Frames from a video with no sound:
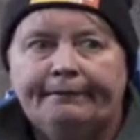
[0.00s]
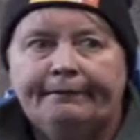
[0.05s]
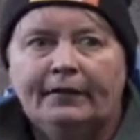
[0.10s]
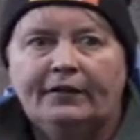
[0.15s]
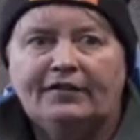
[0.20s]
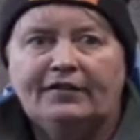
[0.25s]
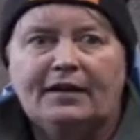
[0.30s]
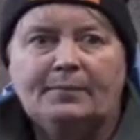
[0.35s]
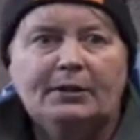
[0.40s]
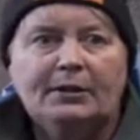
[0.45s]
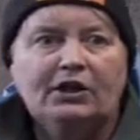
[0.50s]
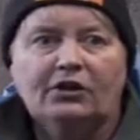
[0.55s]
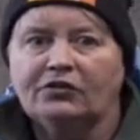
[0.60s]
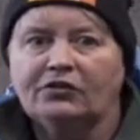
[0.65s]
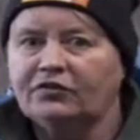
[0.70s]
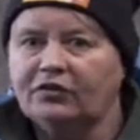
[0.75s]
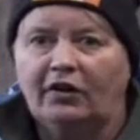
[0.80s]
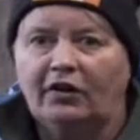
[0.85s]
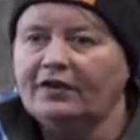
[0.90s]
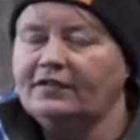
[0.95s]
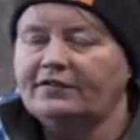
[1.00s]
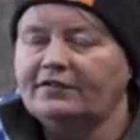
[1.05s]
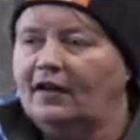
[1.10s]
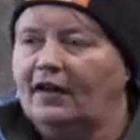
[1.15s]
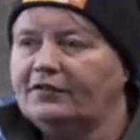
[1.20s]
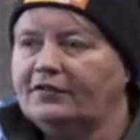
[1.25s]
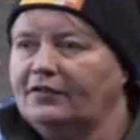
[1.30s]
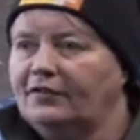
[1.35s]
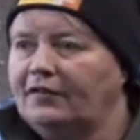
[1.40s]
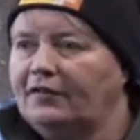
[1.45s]
Has anybody got solid
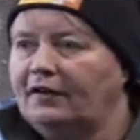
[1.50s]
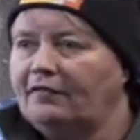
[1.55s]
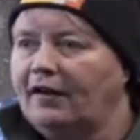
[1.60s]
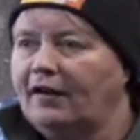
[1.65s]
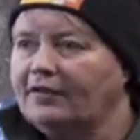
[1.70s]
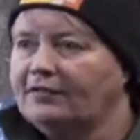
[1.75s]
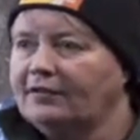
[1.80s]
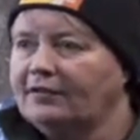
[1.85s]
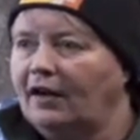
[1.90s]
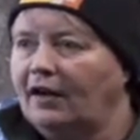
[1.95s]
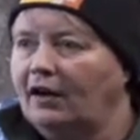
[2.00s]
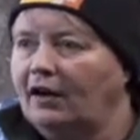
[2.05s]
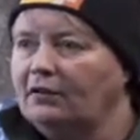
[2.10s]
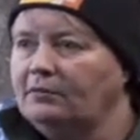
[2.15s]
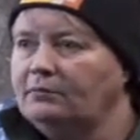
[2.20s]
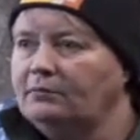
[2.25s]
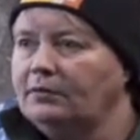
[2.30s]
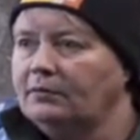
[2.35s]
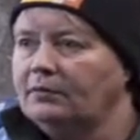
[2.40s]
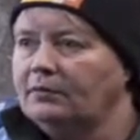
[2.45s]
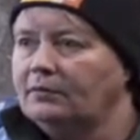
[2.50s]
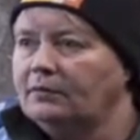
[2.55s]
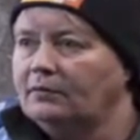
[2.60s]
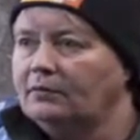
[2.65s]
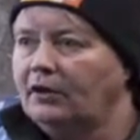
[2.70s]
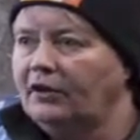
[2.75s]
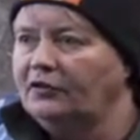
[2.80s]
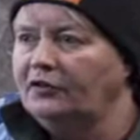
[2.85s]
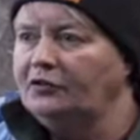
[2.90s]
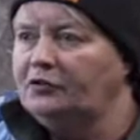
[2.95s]
sides on their race at home?
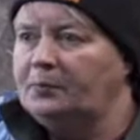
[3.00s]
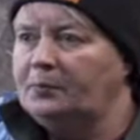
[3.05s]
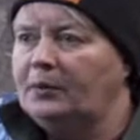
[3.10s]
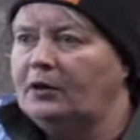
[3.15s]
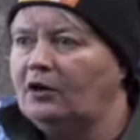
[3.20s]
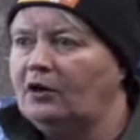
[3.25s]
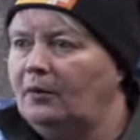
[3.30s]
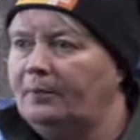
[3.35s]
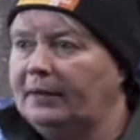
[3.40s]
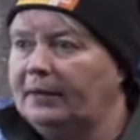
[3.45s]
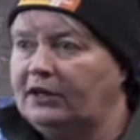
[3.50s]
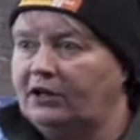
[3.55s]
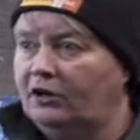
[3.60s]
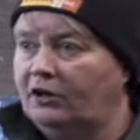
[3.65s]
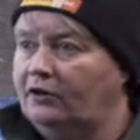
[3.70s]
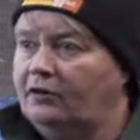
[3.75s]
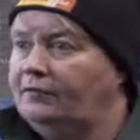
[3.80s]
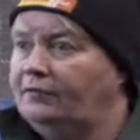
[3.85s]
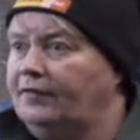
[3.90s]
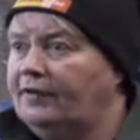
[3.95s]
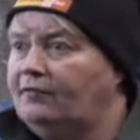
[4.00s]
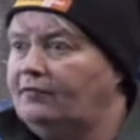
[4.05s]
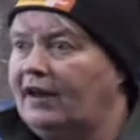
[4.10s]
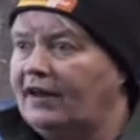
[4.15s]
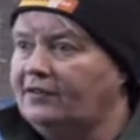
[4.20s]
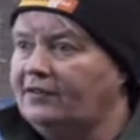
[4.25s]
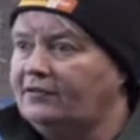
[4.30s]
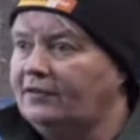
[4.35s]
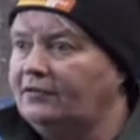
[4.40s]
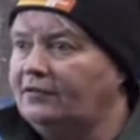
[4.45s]
Hillsborough got a big curvy
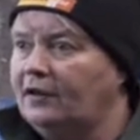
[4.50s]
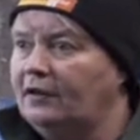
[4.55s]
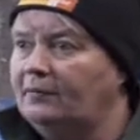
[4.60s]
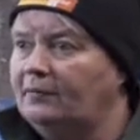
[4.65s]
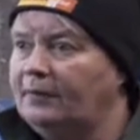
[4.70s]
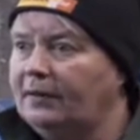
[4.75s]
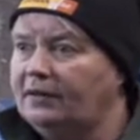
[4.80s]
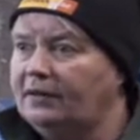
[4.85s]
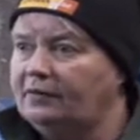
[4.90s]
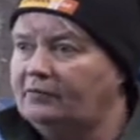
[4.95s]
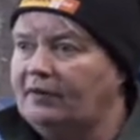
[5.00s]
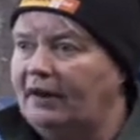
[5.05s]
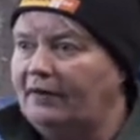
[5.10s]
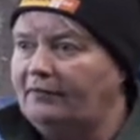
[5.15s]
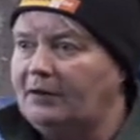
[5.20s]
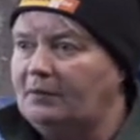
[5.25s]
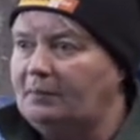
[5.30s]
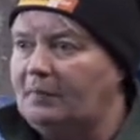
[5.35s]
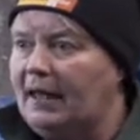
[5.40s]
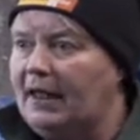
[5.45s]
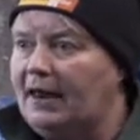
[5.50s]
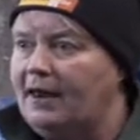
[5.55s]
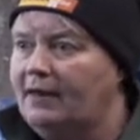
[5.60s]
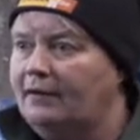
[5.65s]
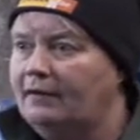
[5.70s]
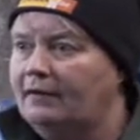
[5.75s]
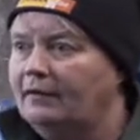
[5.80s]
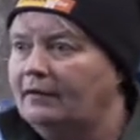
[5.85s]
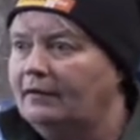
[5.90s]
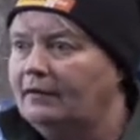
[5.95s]
race, have you? Big roundy pen?
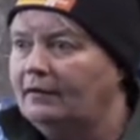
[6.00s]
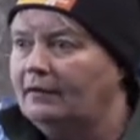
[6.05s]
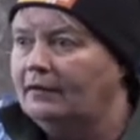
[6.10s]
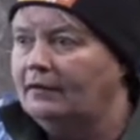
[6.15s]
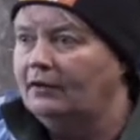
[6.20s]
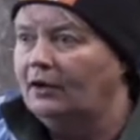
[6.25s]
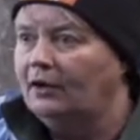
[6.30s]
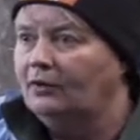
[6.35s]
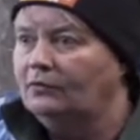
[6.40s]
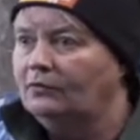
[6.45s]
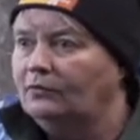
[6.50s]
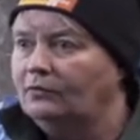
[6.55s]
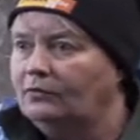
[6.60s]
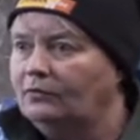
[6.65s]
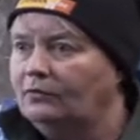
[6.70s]
No?